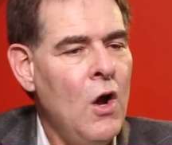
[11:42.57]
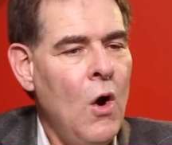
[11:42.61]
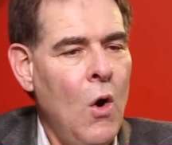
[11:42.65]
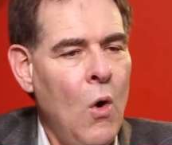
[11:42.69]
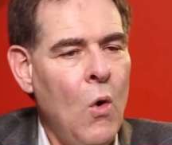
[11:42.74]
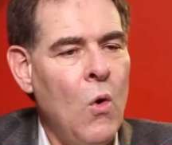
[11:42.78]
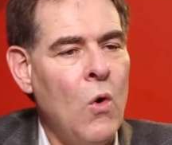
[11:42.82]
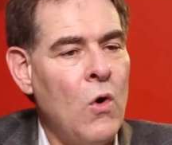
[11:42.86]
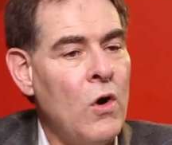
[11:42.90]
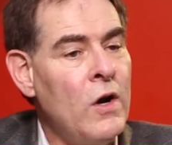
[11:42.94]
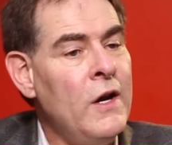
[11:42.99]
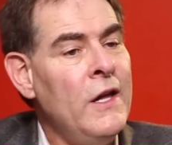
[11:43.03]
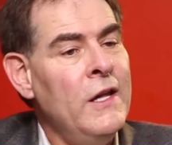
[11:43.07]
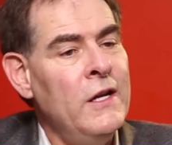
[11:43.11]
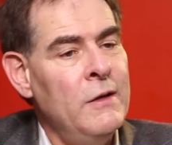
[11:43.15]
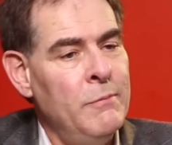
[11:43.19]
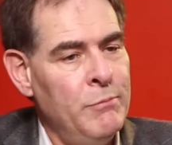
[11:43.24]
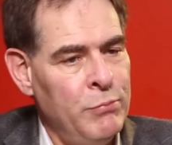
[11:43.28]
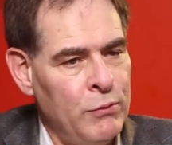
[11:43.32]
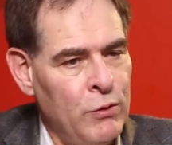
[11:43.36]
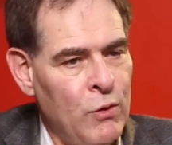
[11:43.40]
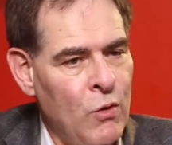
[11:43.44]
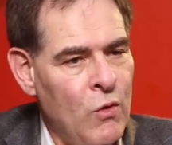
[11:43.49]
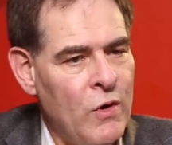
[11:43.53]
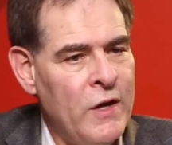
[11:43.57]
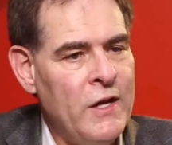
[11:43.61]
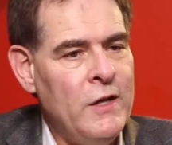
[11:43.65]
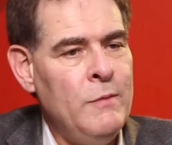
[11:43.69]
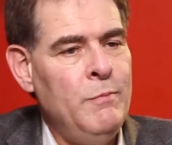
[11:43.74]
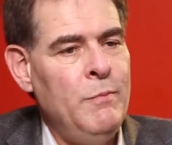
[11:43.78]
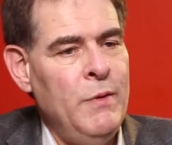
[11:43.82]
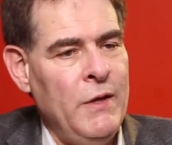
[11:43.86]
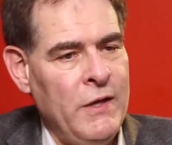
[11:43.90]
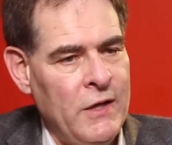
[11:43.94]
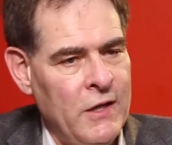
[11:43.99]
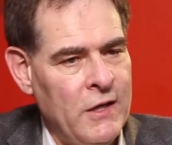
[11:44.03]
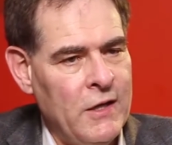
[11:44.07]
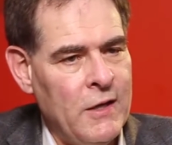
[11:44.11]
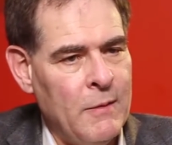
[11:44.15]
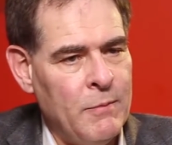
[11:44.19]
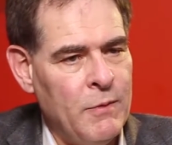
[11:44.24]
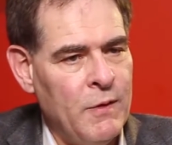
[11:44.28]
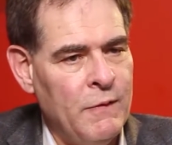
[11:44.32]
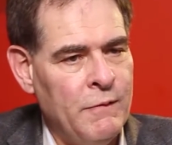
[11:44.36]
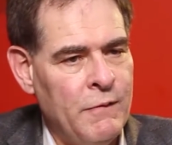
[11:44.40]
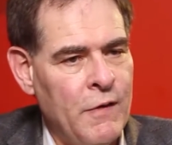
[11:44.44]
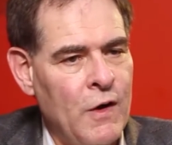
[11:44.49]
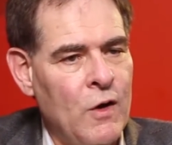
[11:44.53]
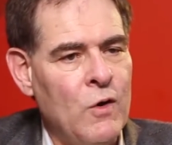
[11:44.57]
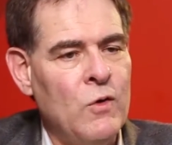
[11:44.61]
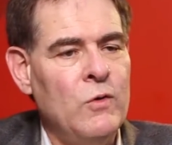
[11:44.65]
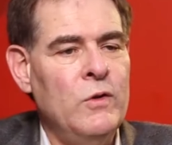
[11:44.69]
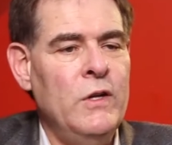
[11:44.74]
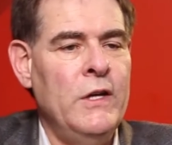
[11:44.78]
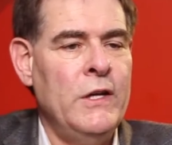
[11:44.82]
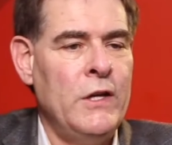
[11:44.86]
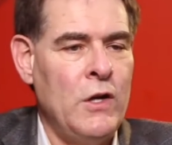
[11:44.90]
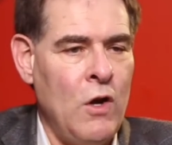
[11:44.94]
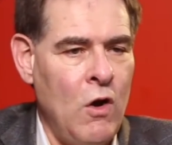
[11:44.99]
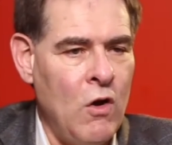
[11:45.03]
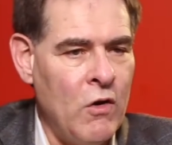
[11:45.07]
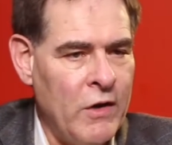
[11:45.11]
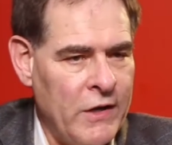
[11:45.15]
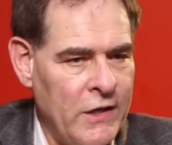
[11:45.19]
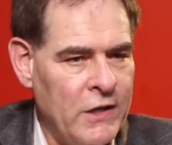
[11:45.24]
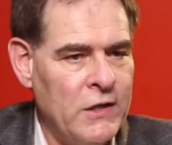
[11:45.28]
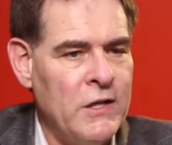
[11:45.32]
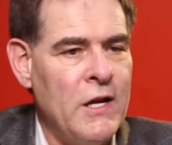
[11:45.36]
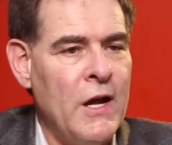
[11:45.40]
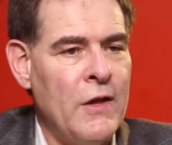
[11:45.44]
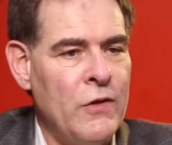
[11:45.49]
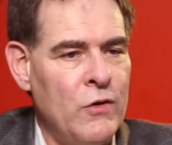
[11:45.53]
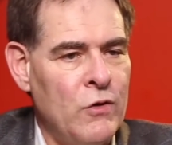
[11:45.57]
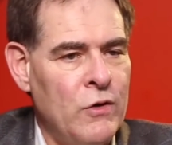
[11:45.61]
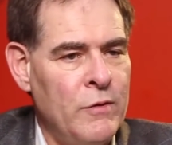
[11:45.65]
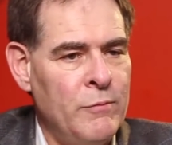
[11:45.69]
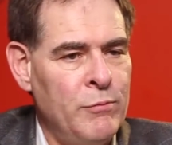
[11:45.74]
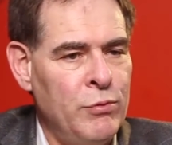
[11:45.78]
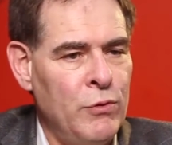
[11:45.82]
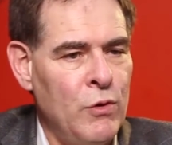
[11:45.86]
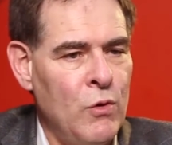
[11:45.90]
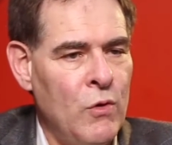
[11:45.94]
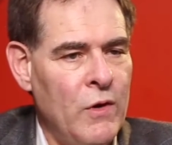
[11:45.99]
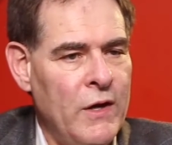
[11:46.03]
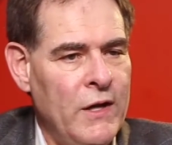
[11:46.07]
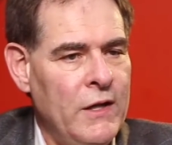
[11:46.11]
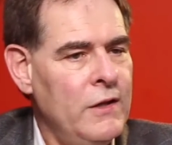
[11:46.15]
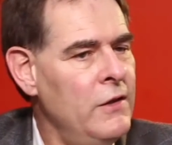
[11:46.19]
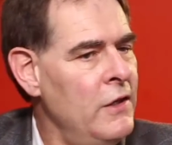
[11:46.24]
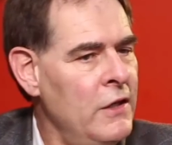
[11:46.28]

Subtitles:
or an employee picking up the phone and calling another employee.